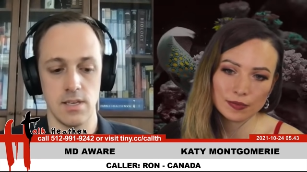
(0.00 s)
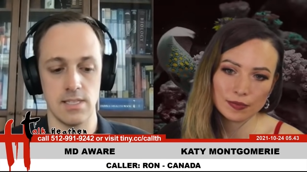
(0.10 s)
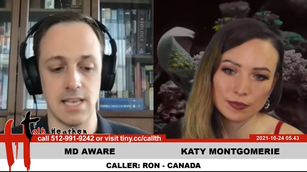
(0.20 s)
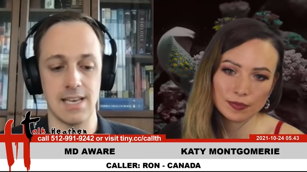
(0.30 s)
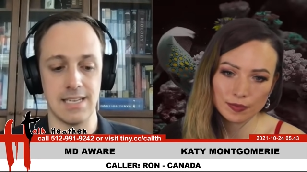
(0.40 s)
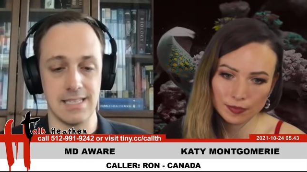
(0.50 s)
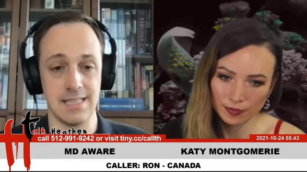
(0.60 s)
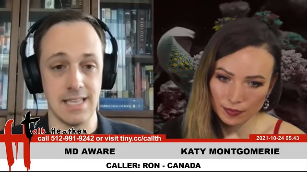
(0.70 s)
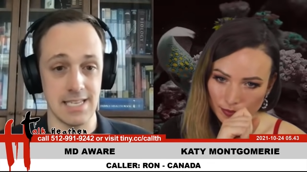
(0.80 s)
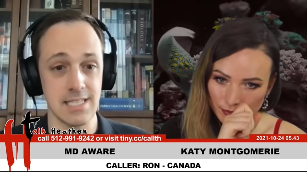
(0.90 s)
Speaker 1: is that
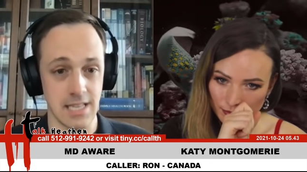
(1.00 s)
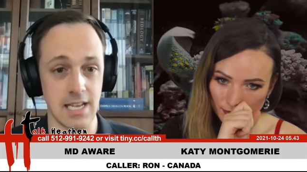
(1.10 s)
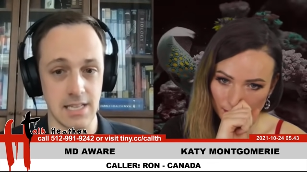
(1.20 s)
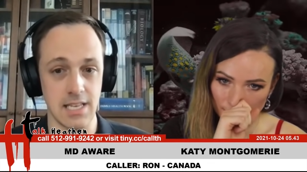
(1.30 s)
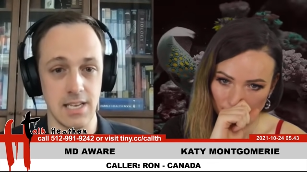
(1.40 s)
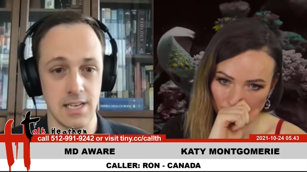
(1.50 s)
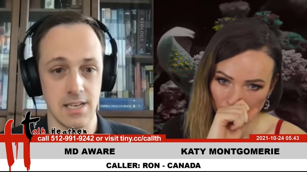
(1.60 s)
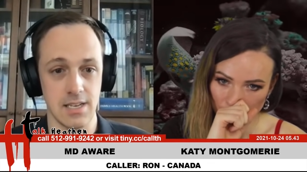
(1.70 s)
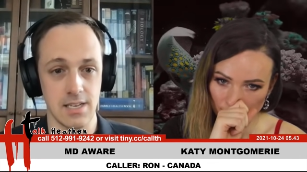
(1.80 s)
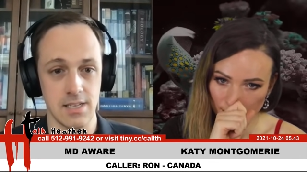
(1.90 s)
less likely
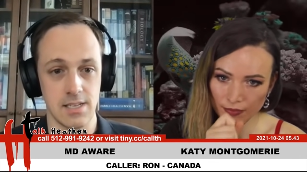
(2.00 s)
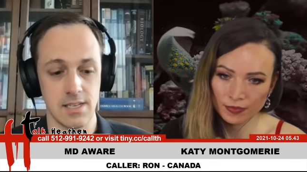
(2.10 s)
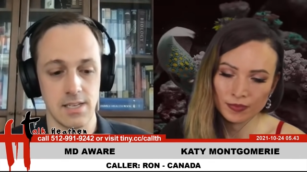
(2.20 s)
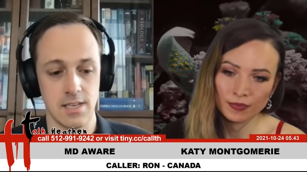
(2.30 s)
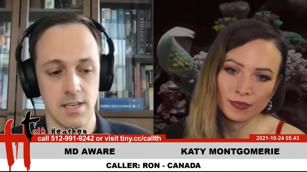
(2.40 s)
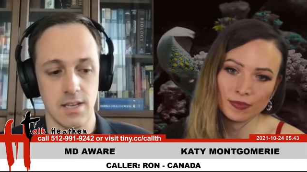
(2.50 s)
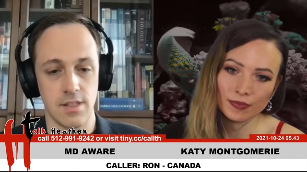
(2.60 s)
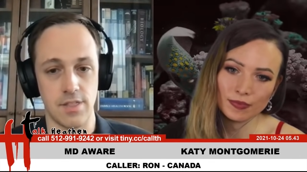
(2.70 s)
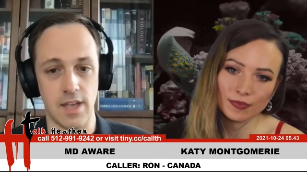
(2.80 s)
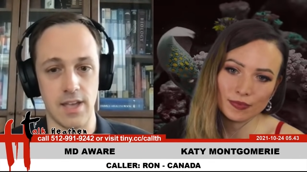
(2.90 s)

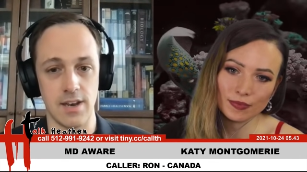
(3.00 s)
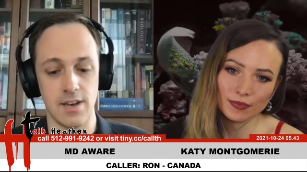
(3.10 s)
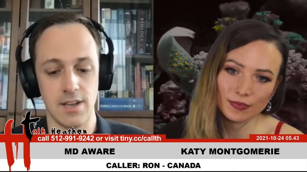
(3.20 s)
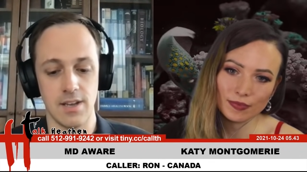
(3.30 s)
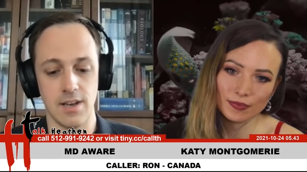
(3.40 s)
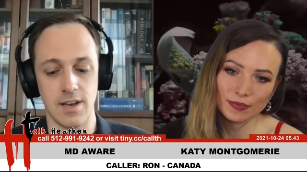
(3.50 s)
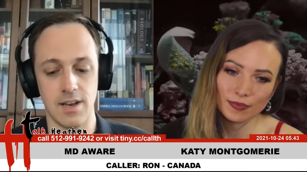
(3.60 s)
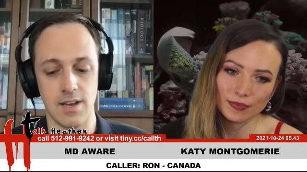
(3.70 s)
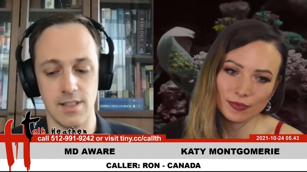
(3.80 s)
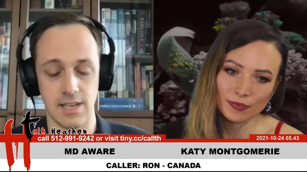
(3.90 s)
than
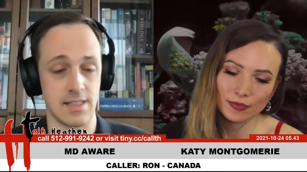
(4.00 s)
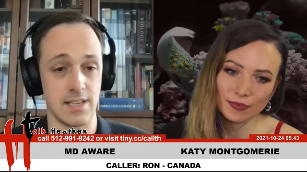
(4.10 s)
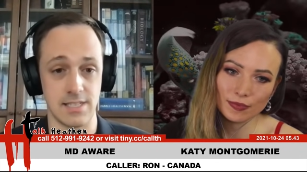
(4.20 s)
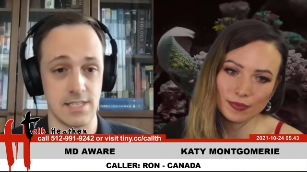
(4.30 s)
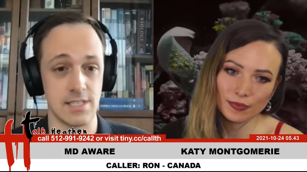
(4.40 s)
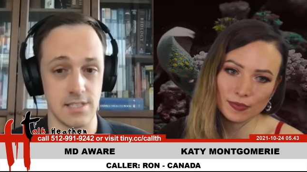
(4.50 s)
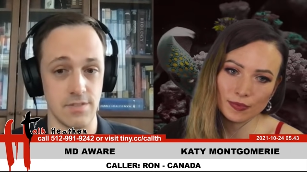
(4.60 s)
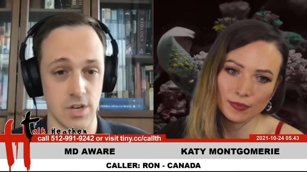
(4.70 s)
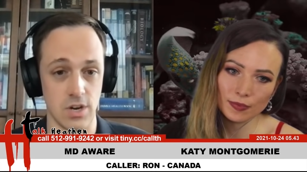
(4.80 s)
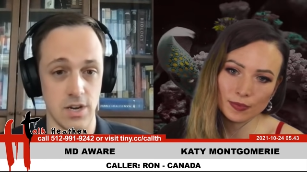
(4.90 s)
uh, like the existence
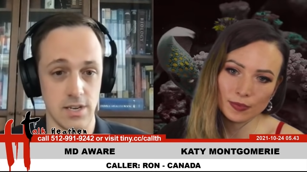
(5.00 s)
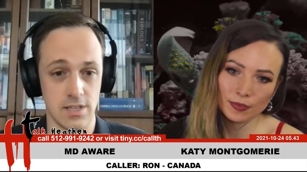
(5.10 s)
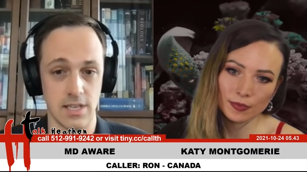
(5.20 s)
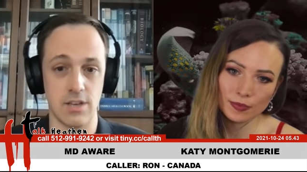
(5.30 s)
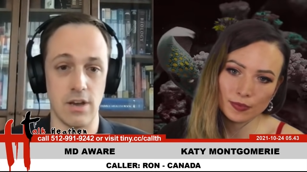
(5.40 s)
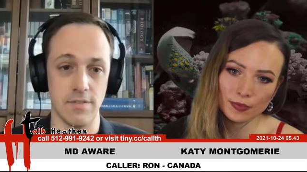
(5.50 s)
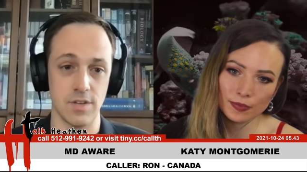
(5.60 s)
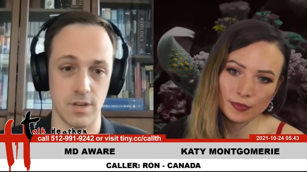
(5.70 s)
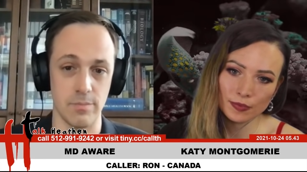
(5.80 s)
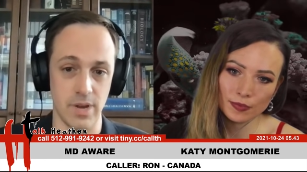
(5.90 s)
of a god? Like you have
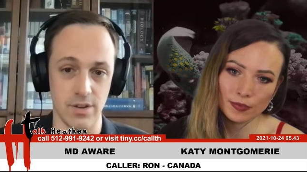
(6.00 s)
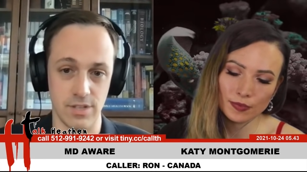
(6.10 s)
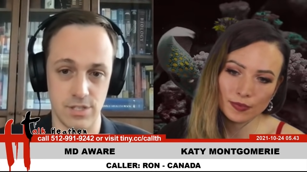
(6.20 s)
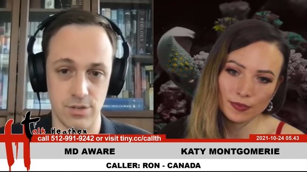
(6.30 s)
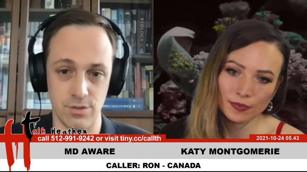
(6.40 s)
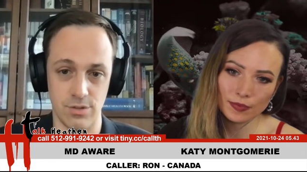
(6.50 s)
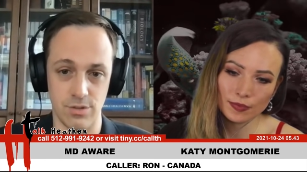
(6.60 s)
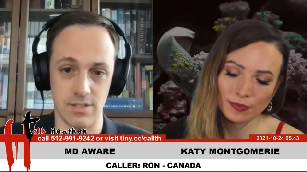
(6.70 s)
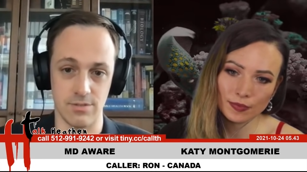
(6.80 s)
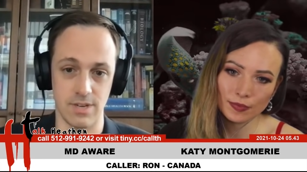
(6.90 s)
to compare these two
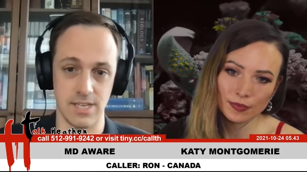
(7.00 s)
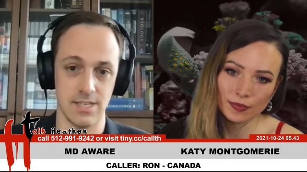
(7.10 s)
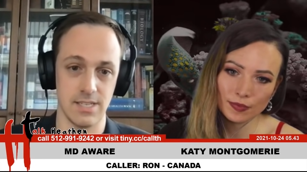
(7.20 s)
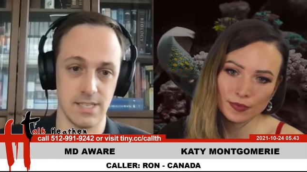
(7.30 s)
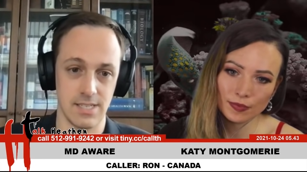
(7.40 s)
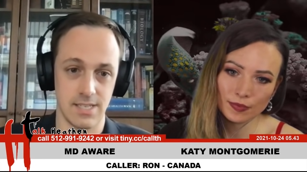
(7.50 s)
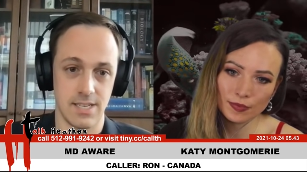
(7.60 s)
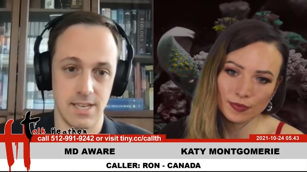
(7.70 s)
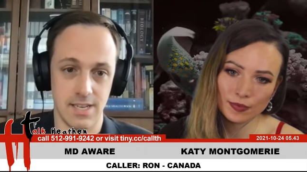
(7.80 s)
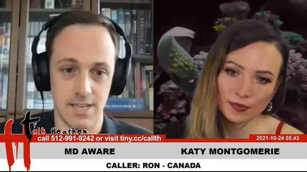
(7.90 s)
things, right?
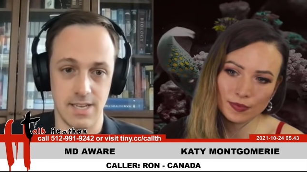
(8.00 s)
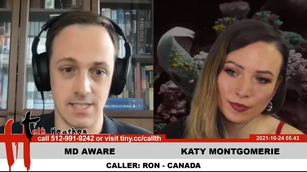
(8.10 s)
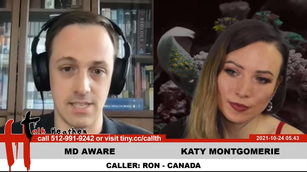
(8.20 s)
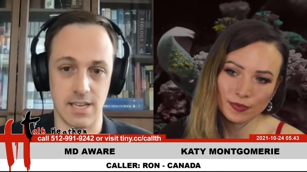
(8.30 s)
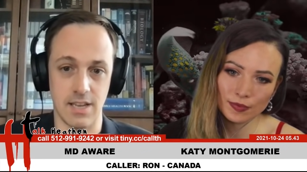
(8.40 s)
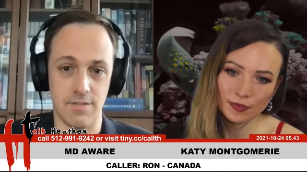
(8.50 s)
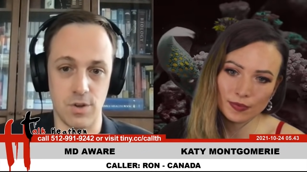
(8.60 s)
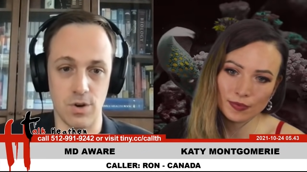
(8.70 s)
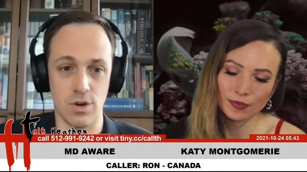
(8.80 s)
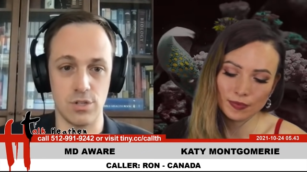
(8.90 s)
It's like if
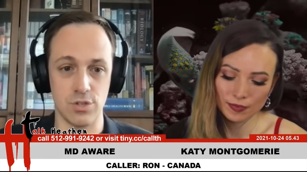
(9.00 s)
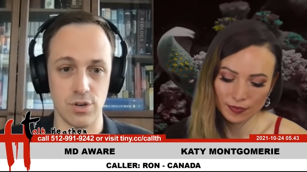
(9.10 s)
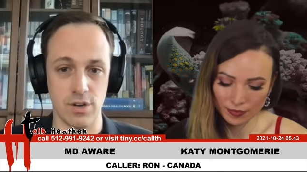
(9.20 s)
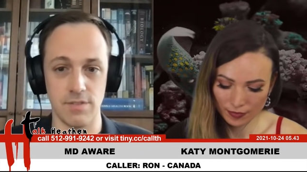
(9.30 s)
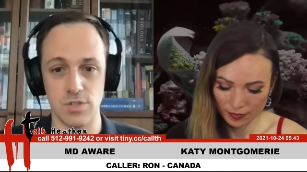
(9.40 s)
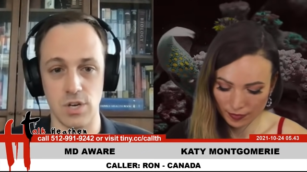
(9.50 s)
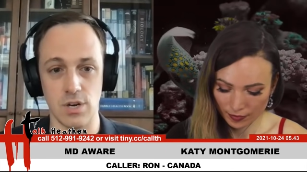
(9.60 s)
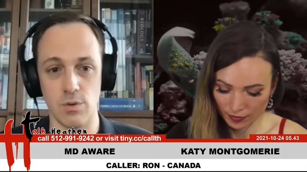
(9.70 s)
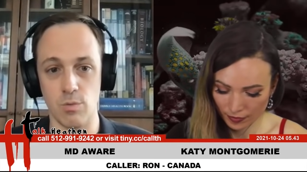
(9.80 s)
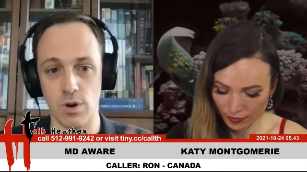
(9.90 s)
your alternatives yeah.
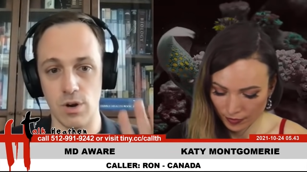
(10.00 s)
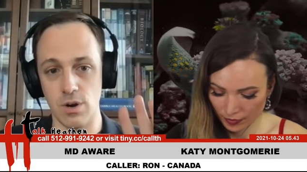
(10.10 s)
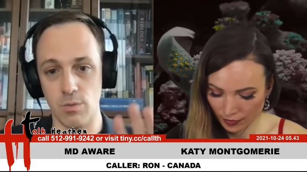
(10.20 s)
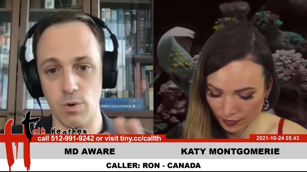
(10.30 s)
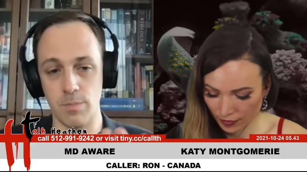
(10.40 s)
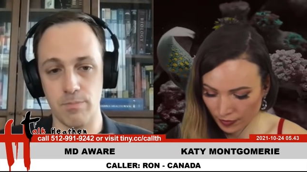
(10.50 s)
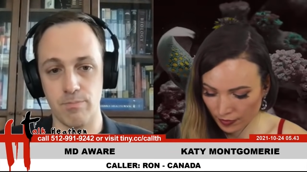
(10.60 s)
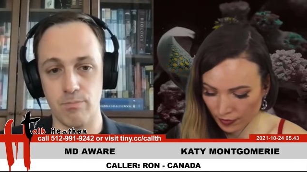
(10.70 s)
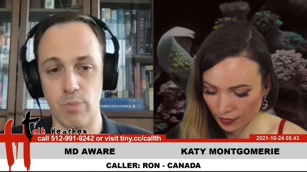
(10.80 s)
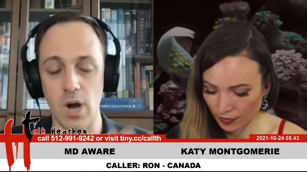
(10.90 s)
are we're well, we're uh,
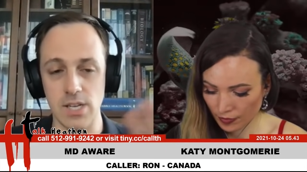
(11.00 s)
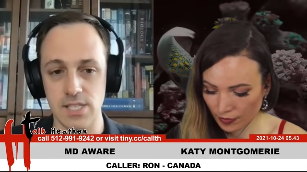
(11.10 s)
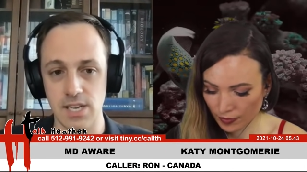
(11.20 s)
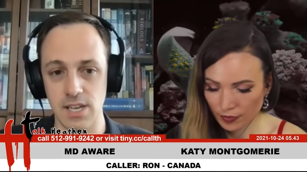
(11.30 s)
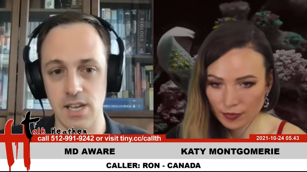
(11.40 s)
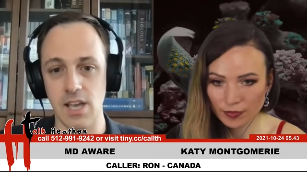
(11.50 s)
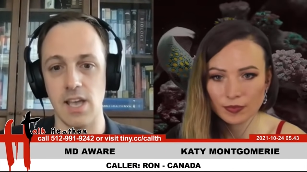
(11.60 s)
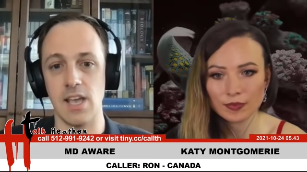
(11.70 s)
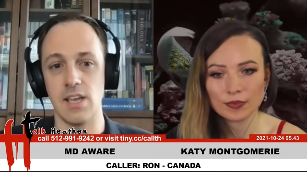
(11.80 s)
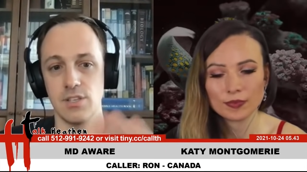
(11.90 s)
positing
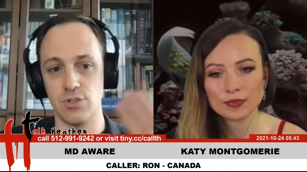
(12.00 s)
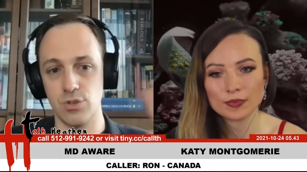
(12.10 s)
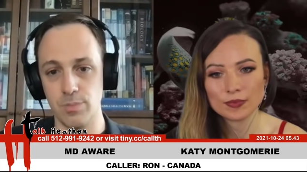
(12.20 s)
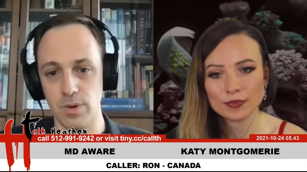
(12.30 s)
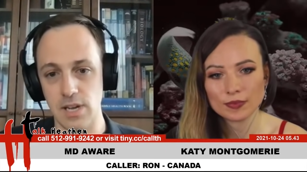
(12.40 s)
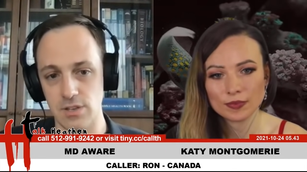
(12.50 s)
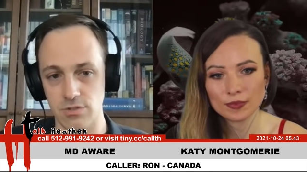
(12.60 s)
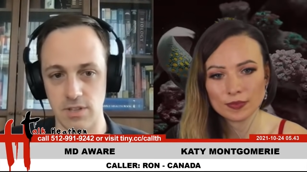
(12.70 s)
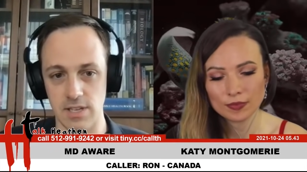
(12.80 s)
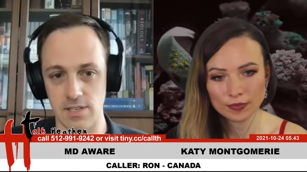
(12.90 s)
a
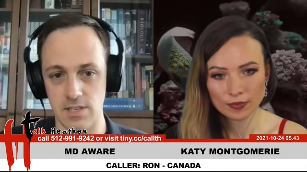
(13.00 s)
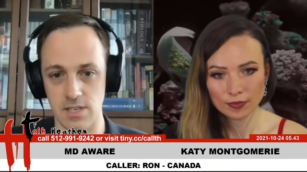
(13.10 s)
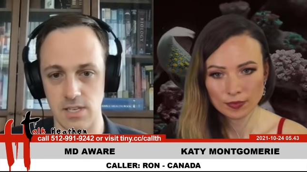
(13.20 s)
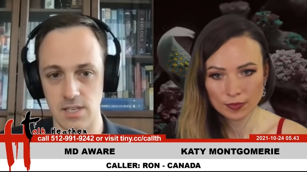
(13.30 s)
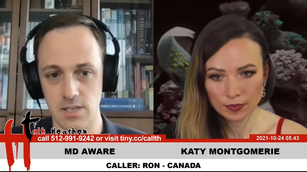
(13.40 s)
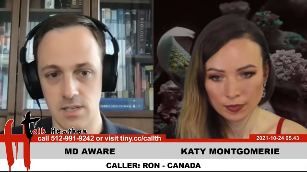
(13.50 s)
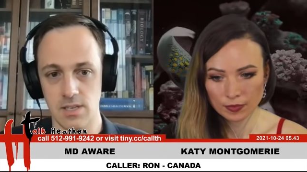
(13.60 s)
supernatural entity